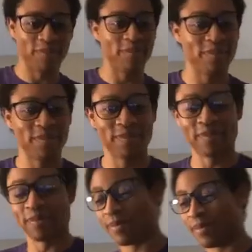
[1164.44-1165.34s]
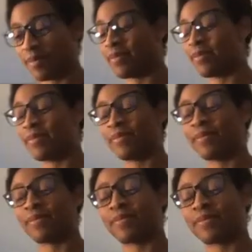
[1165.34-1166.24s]

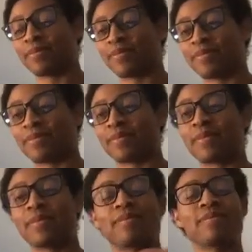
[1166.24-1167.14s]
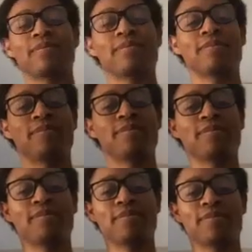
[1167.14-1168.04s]

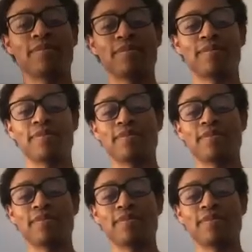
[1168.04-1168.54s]
(silent)